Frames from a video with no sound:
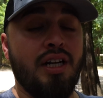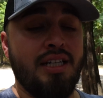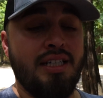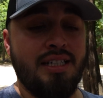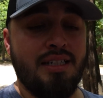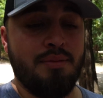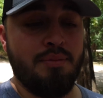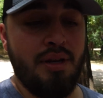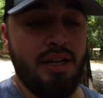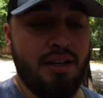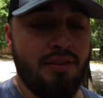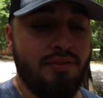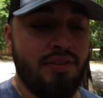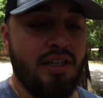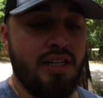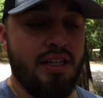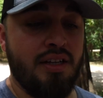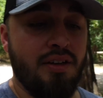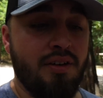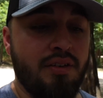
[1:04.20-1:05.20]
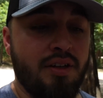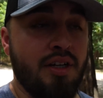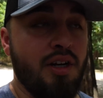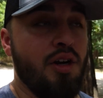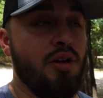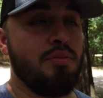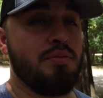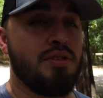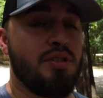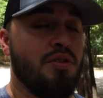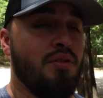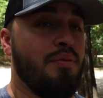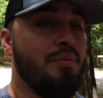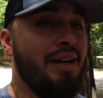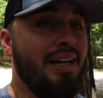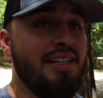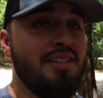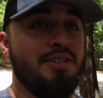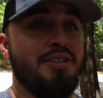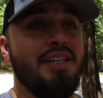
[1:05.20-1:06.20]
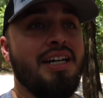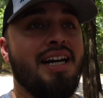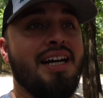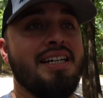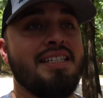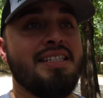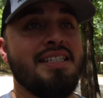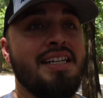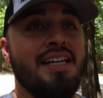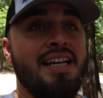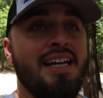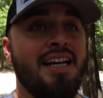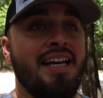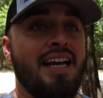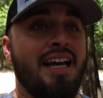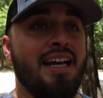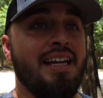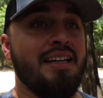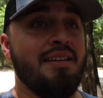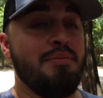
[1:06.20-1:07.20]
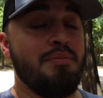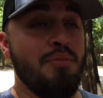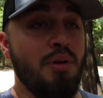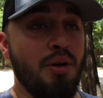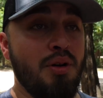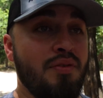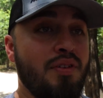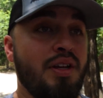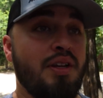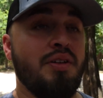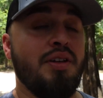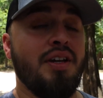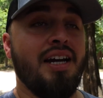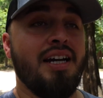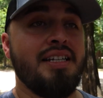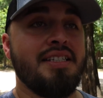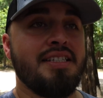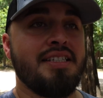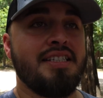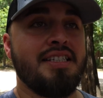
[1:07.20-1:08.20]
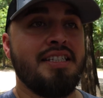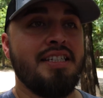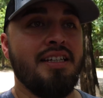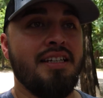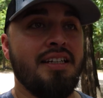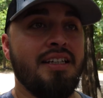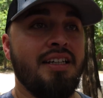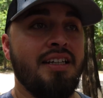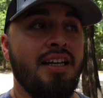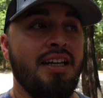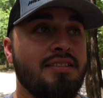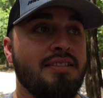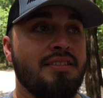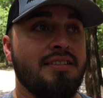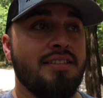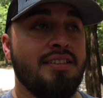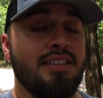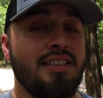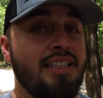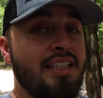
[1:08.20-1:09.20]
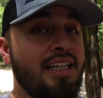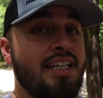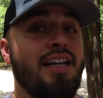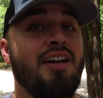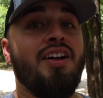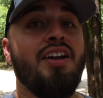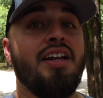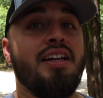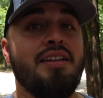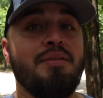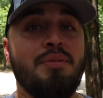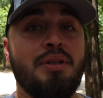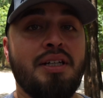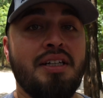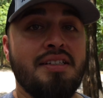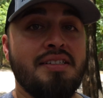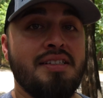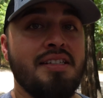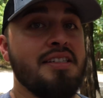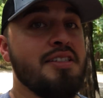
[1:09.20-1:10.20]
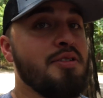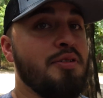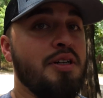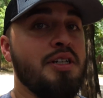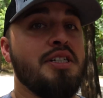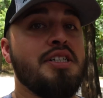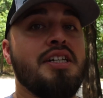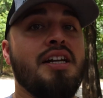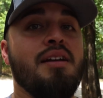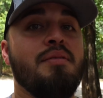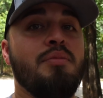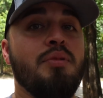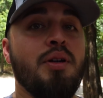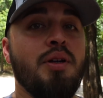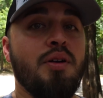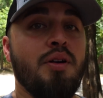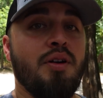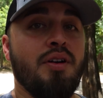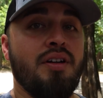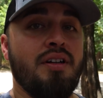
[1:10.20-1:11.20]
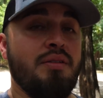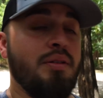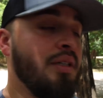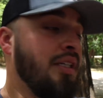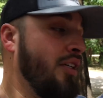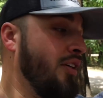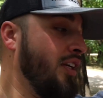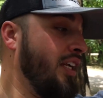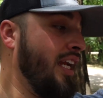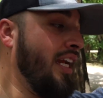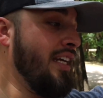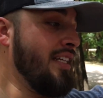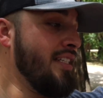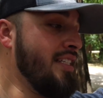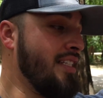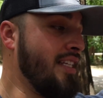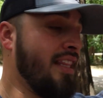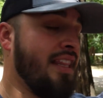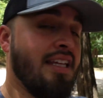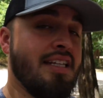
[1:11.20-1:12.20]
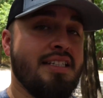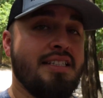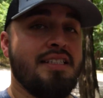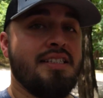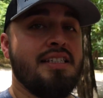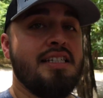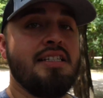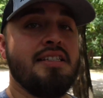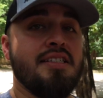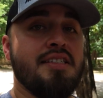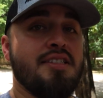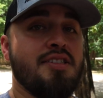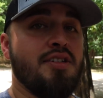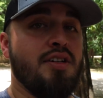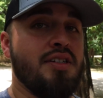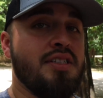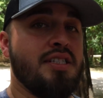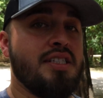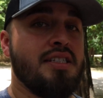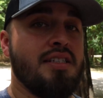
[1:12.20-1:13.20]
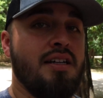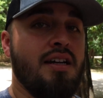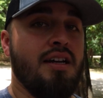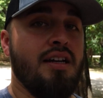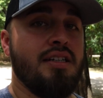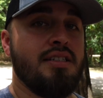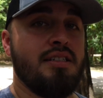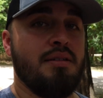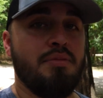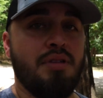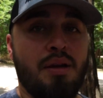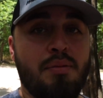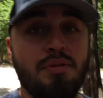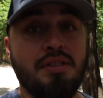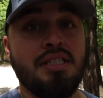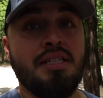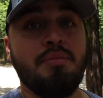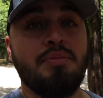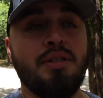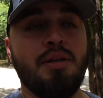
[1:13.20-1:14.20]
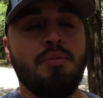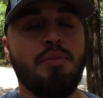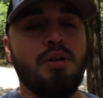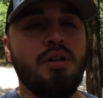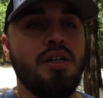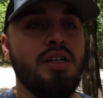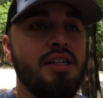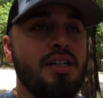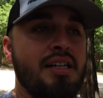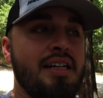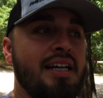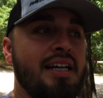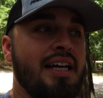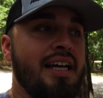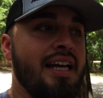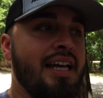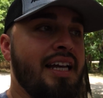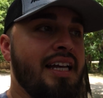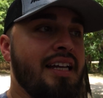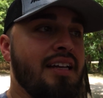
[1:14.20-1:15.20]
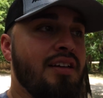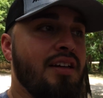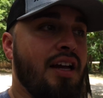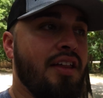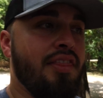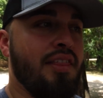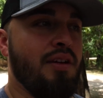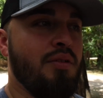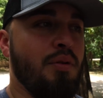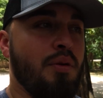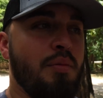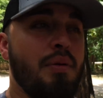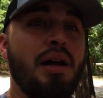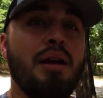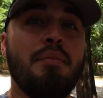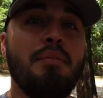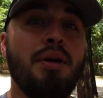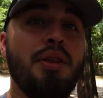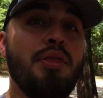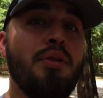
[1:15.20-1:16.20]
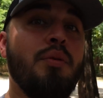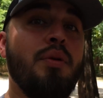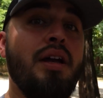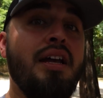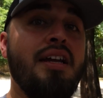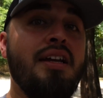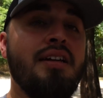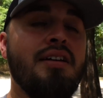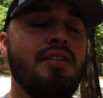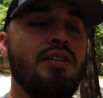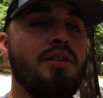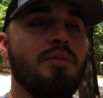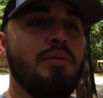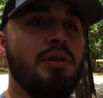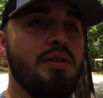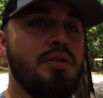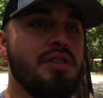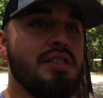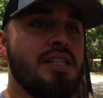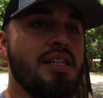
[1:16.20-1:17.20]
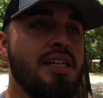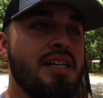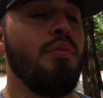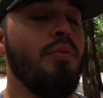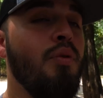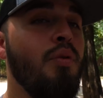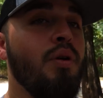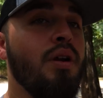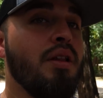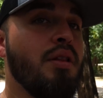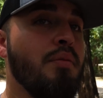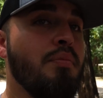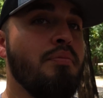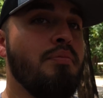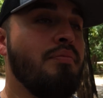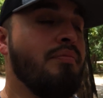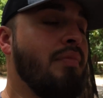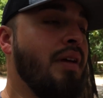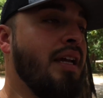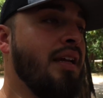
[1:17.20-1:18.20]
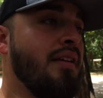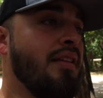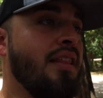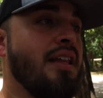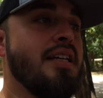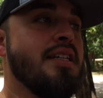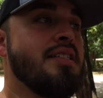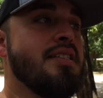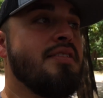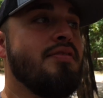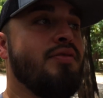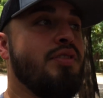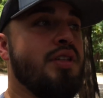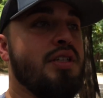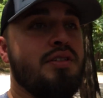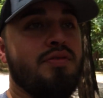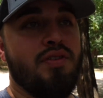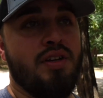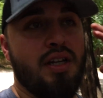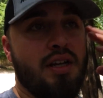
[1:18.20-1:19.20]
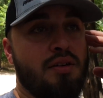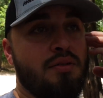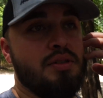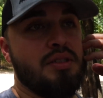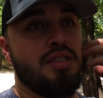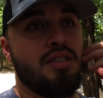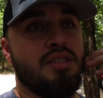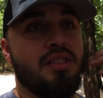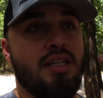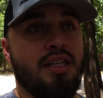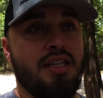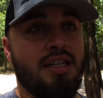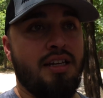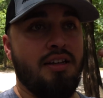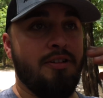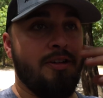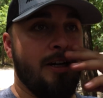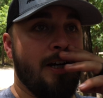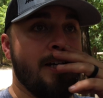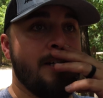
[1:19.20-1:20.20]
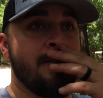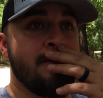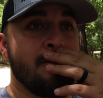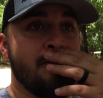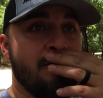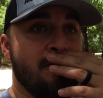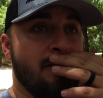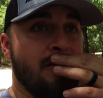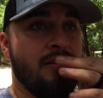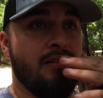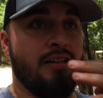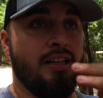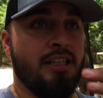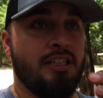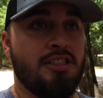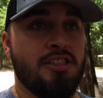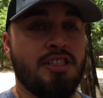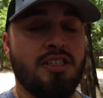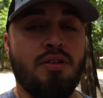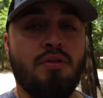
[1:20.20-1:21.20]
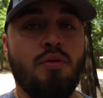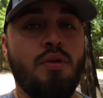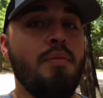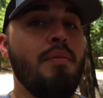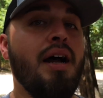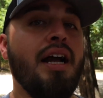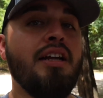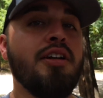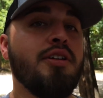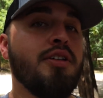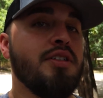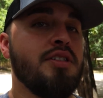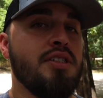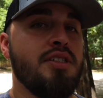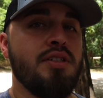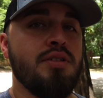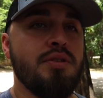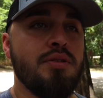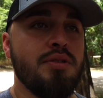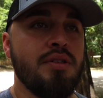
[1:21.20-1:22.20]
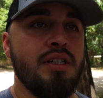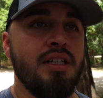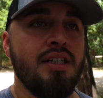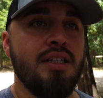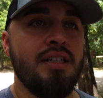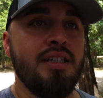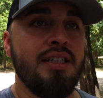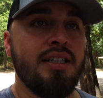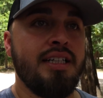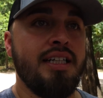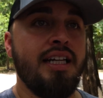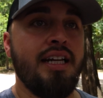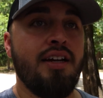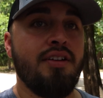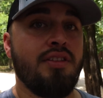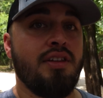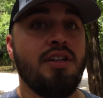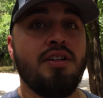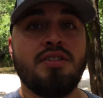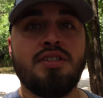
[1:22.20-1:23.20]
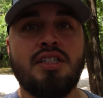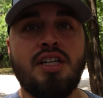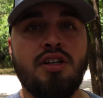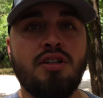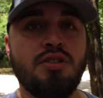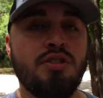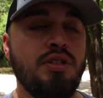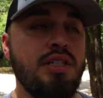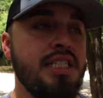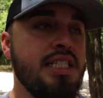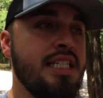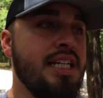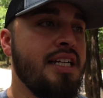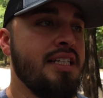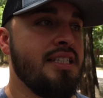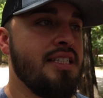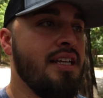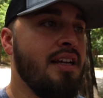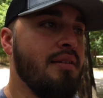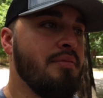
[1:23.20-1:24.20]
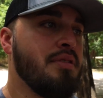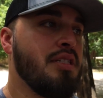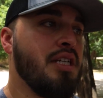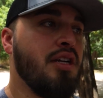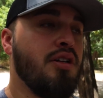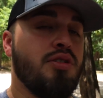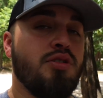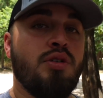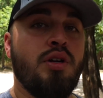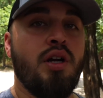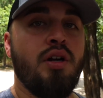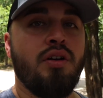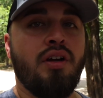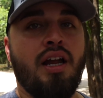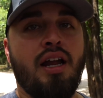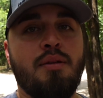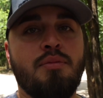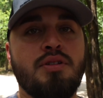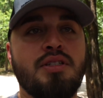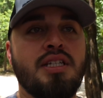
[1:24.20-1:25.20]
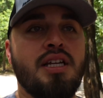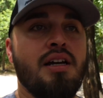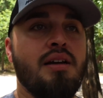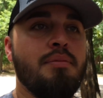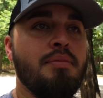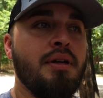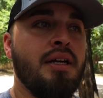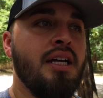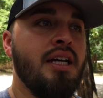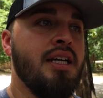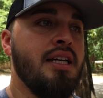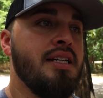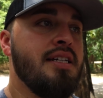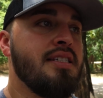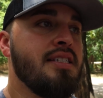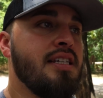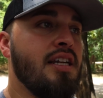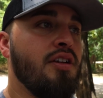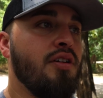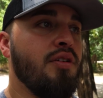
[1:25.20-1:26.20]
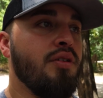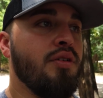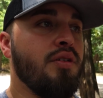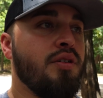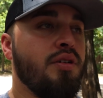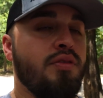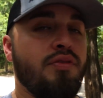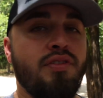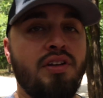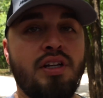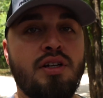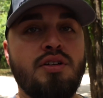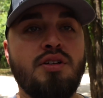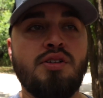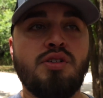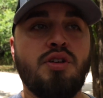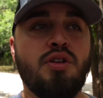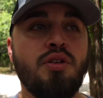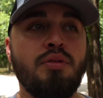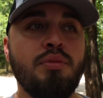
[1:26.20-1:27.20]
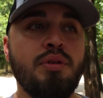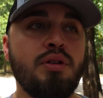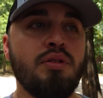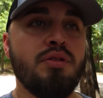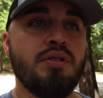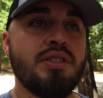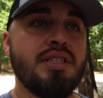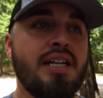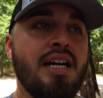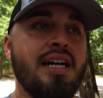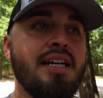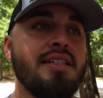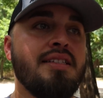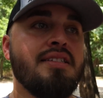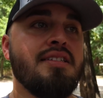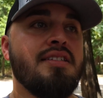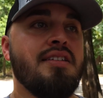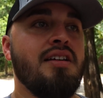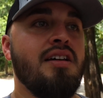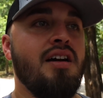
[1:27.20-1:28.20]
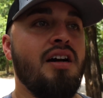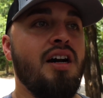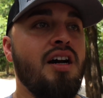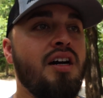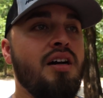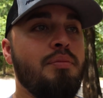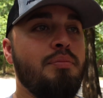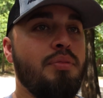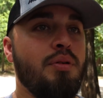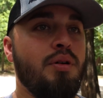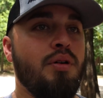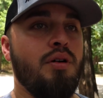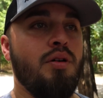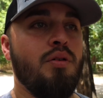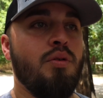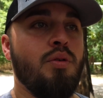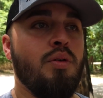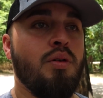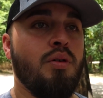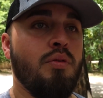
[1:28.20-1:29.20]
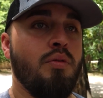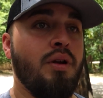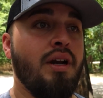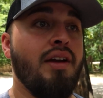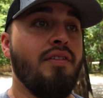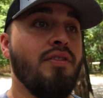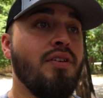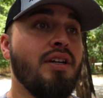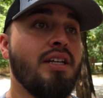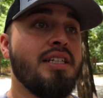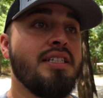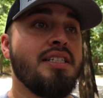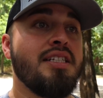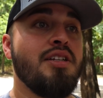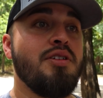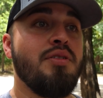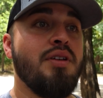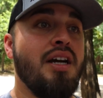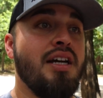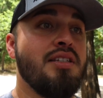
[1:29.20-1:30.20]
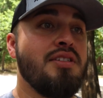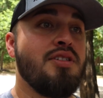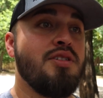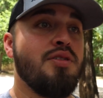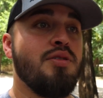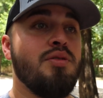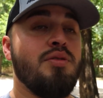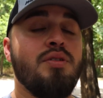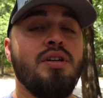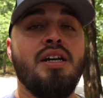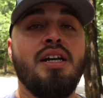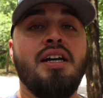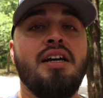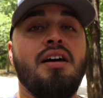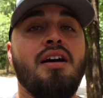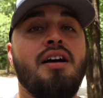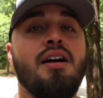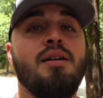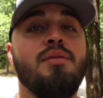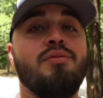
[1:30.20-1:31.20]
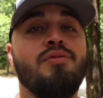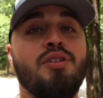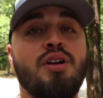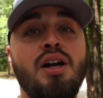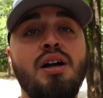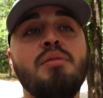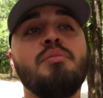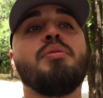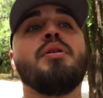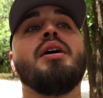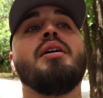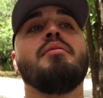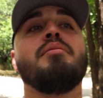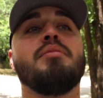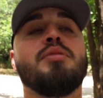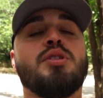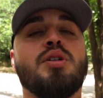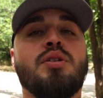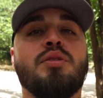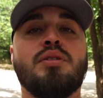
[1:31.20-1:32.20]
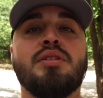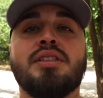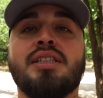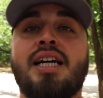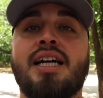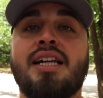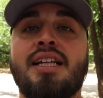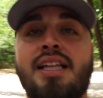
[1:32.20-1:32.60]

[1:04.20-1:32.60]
idea to make a video in hopes to remind you guys and motivate you guys to get on it because it's crunch time. We are, well, here in Kansas, I think season starts sometime in September, and I think we're about a month away almost. One of the main things for this video was to get you guys, like, just a reminder to get out there and set your tree stands up, set your trail cameras up, set your feeders or your mineral sights up, or whatever it is that you guys do for hunt prep. So it's kind